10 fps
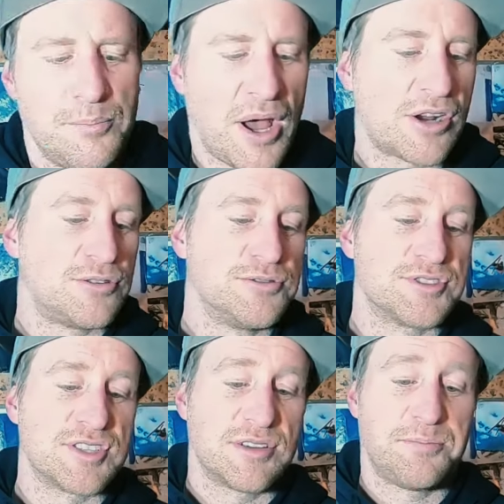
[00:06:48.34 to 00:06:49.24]

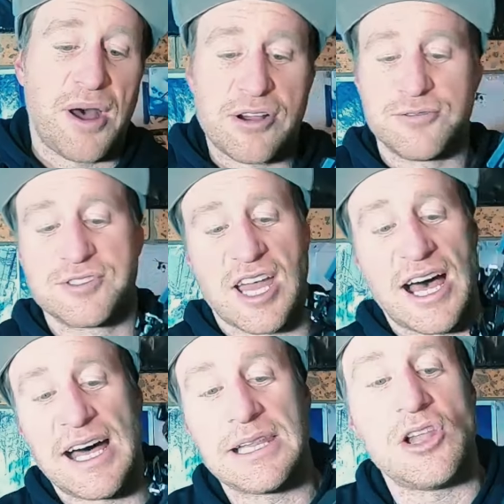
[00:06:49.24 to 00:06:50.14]
Buckles. Buckles
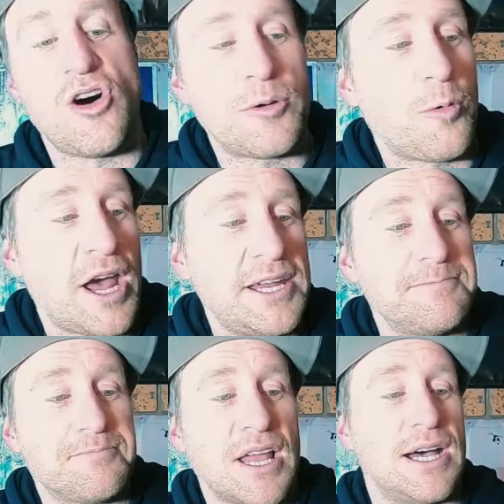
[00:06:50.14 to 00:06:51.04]
are lightweight.